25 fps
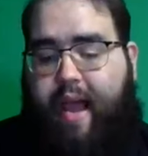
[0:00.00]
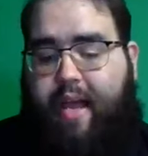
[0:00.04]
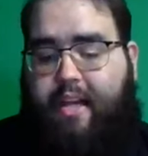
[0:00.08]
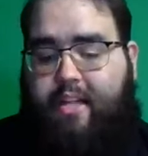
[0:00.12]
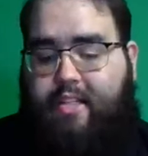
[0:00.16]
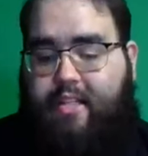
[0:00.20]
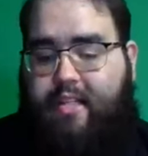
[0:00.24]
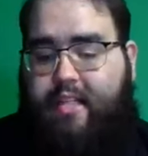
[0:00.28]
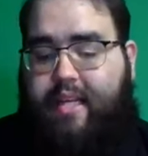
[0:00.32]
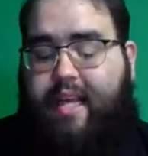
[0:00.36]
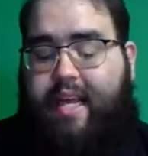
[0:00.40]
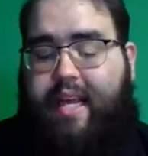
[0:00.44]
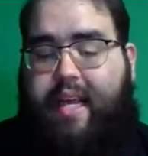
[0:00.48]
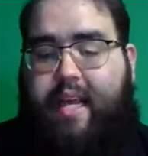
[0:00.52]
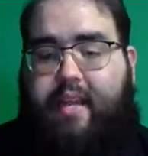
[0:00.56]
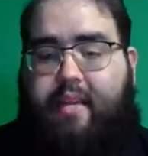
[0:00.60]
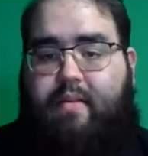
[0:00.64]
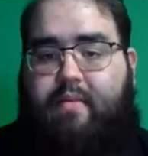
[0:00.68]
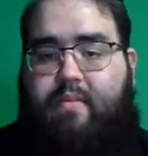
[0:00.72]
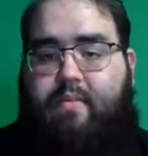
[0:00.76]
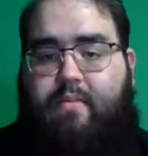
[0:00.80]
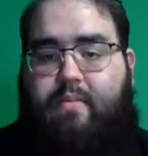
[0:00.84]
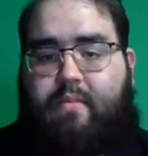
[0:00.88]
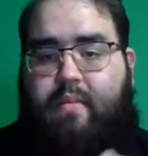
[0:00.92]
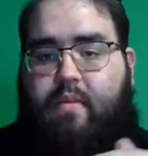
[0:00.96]
Actually,
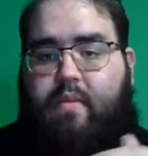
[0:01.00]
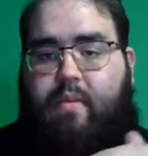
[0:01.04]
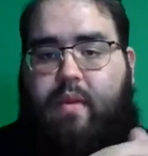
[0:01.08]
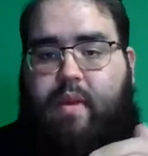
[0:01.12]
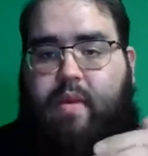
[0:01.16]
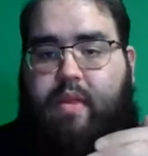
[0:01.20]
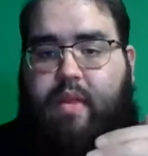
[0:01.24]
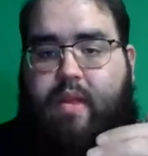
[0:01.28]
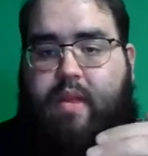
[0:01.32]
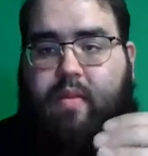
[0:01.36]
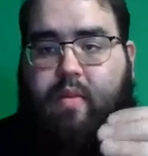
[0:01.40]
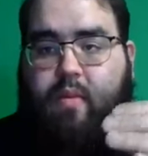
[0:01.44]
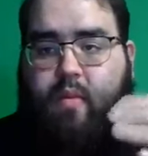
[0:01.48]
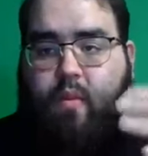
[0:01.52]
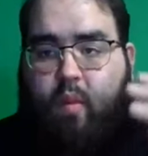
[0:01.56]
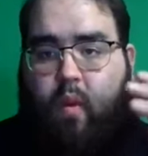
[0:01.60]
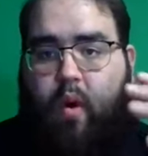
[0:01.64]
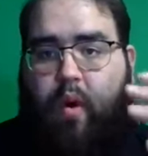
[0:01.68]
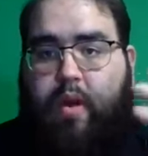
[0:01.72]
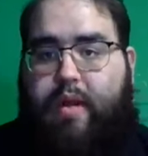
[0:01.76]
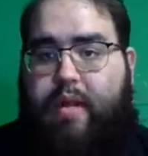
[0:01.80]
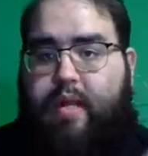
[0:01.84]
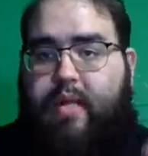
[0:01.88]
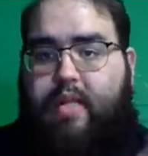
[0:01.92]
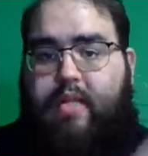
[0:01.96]
within
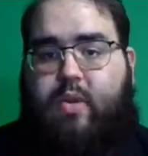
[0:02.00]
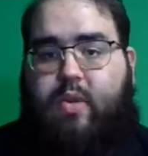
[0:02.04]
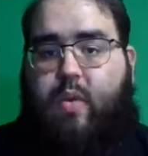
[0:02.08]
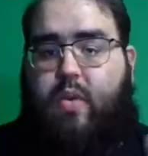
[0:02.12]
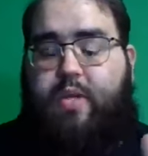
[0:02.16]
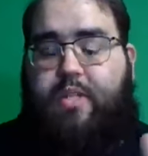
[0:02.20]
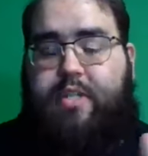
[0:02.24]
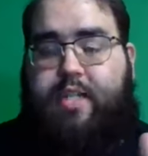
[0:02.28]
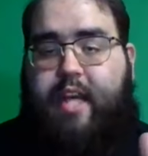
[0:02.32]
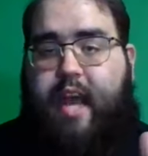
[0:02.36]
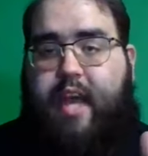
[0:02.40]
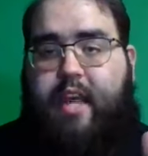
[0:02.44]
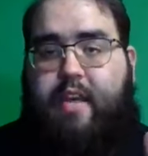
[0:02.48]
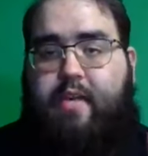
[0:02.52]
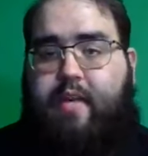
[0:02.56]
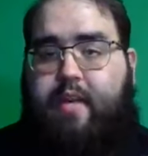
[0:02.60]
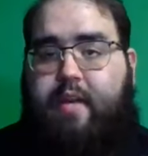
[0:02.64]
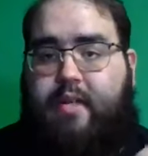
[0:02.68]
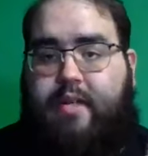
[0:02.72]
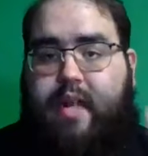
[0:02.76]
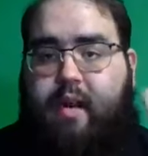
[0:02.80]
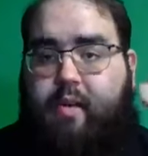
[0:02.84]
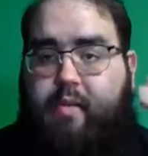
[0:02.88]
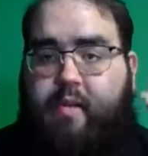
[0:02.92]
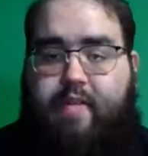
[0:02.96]
one Discord chat, you
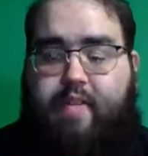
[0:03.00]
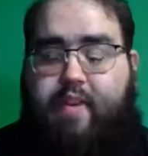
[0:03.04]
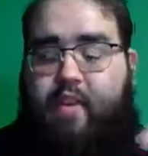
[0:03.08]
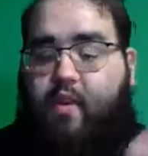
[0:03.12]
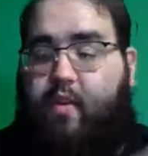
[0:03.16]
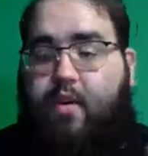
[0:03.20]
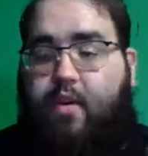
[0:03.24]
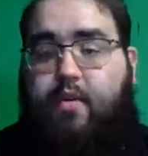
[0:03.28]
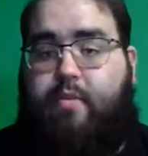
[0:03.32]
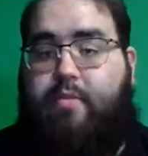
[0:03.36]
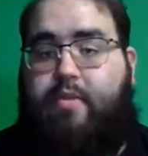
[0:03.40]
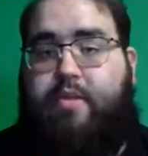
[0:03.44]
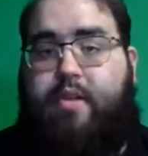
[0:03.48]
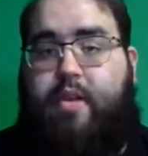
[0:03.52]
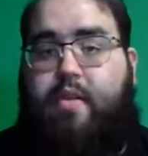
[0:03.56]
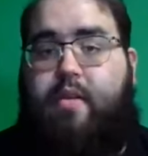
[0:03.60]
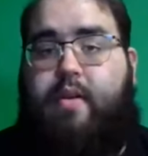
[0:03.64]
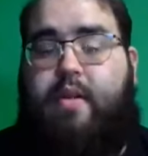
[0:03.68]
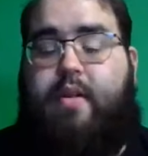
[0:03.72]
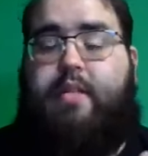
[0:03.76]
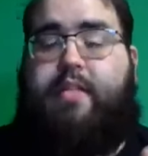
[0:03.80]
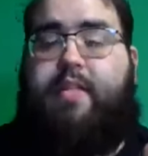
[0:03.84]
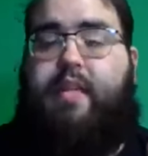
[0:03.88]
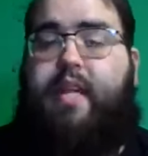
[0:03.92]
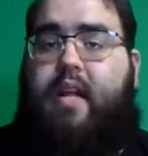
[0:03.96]
can set up different groups. So
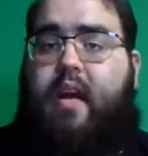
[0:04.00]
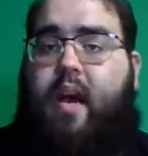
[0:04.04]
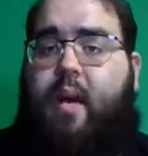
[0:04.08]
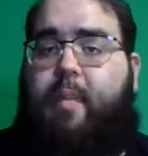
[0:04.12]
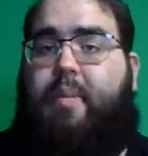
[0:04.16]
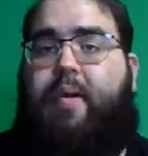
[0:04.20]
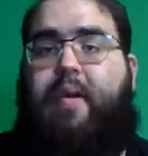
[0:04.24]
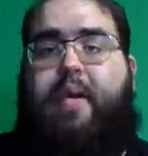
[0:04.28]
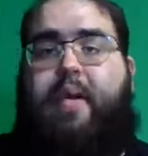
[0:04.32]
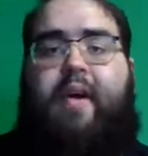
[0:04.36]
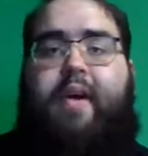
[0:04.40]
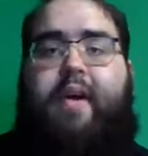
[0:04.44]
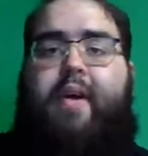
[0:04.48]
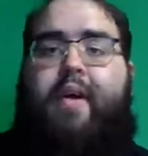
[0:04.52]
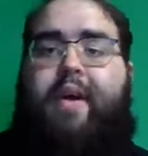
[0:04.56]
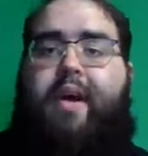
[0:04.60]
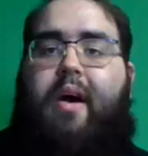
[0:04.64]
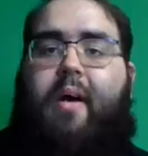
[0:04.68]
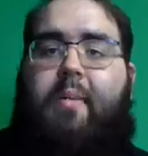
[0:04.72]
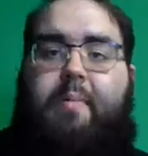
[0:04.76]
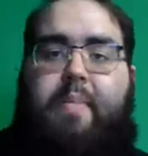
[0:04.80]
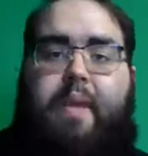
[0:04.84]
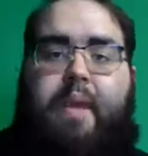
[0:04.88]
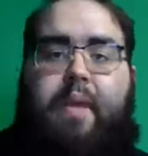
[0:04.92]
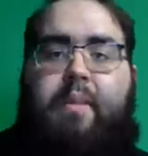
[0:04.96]
you can set up
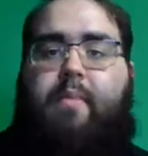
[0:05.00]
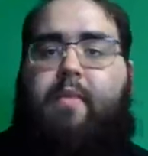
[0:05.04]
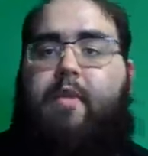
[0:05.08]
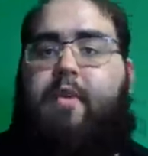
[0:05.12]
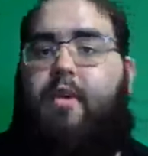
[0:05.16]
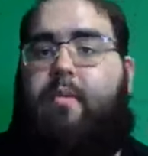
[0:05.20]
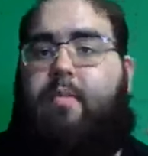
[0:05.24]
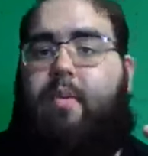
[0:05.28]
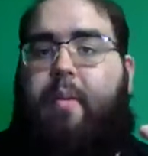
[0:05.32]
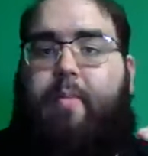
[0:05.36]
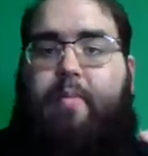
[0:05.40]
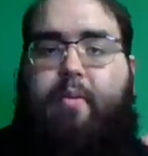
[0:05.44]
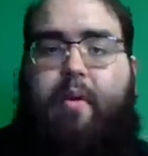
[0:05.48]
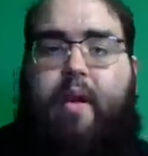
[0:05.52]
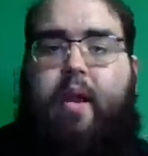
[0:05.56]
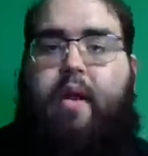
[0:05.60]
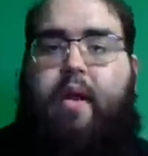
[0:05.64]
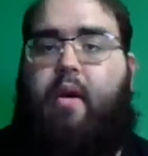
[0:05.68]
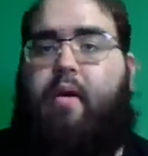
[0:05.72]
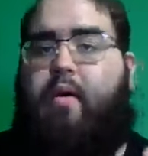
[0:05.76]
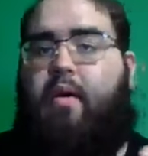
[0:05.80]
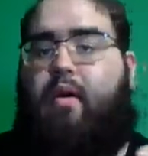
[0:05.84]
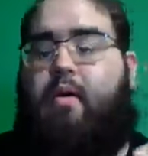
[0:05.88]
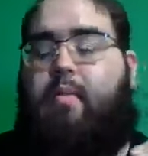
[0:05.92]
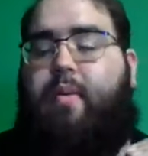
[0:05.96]
a meme group, a
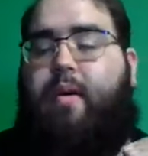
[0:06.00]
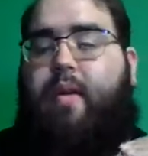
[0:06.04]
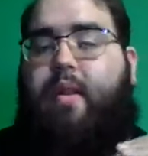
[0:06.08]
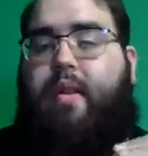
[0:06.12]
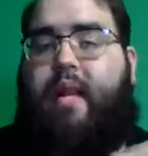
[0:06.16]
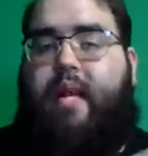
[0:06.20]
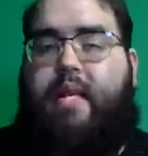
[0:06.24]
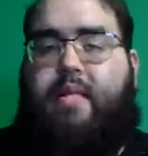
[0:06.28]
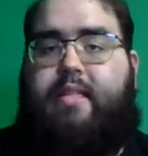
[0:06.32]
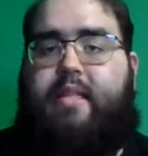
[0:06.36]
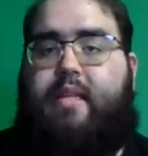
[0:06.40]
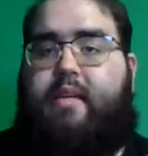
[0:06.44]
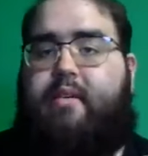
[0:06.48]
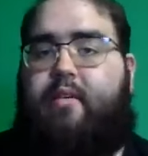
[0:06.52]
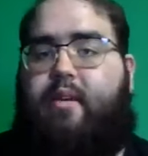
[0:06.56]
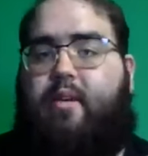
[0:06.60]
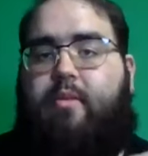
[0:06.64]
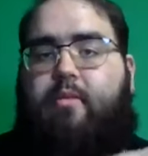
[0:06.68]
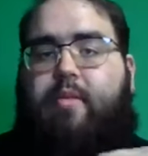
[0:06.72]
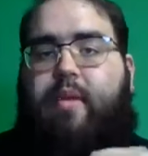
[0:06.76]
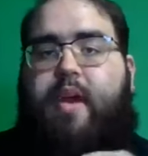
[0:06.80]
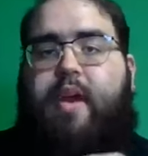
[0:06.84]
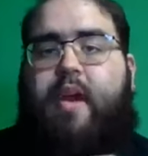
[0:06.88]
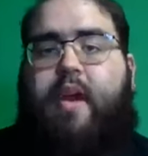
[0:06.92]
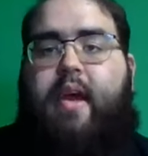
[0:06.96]
prayer group, a lesson
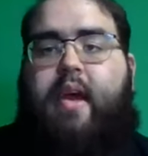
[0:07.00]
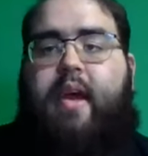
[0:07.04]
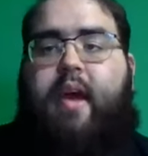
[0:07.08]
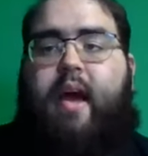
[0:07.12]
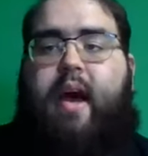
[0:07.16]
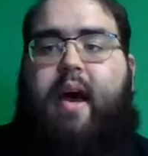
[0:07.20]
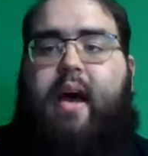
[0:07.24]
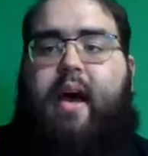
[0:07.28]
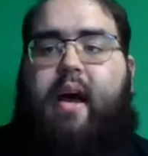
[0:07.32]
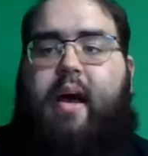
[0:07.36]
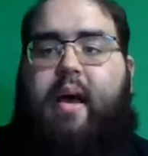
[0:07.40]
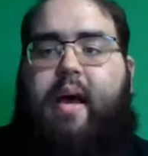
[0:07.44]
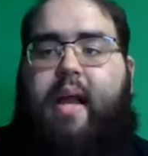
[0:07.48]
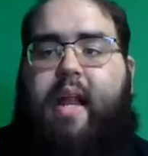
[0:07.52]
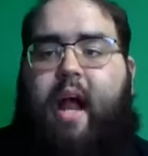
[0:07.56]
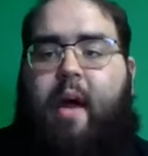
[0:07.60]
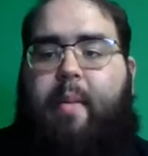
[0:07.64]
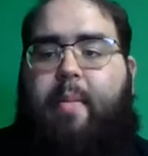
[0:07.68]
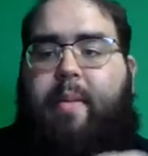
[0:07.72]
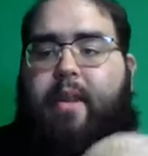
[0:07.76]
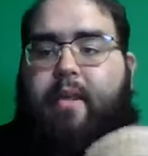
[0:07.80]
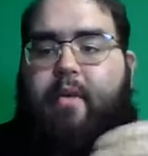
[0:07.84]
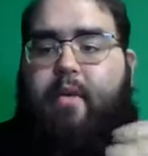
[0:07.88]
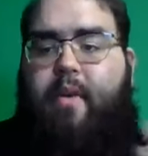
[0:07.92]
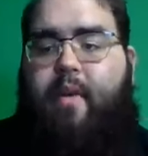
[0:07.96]
group, and
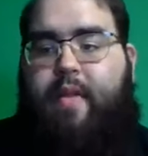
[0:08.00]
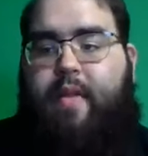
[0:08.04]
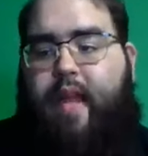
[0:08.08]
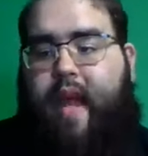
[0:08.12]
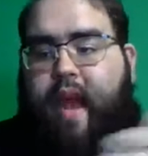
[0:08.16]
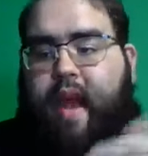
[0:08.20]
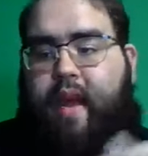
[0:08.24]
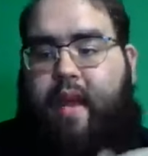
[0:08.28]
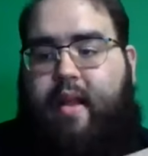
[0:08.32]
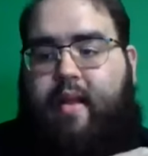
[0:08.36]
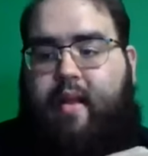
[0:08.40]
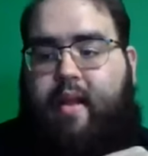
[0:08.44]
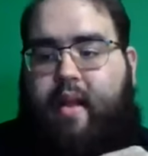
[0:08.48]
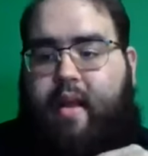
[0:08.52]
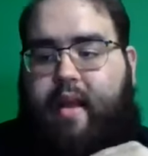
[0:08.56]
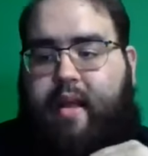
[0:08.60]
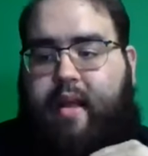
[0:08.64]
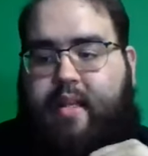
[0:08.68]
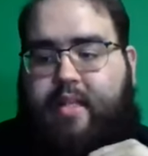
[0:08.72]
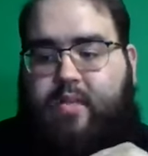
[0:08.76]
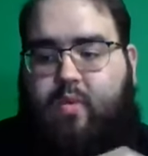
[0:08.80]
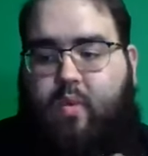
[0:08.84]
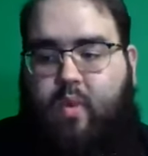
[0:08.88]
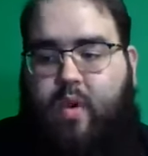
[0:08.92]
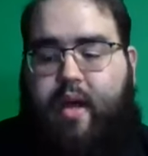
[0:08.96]
I'll be doing that
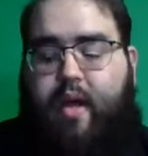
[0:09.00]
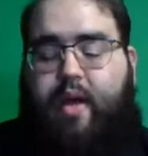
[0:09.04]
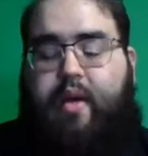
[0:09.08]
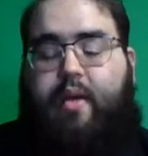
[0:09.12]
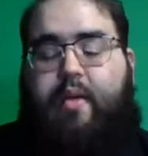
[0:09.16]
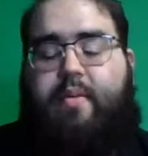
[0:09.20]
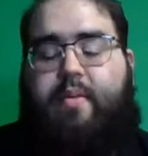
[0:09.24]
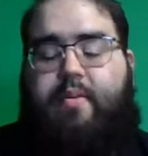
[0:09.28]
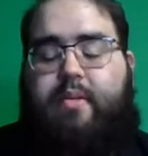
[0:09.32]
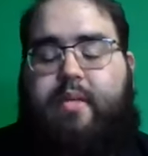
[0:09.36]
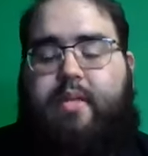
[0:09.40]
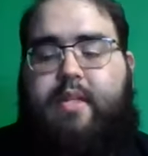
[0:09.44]
as well.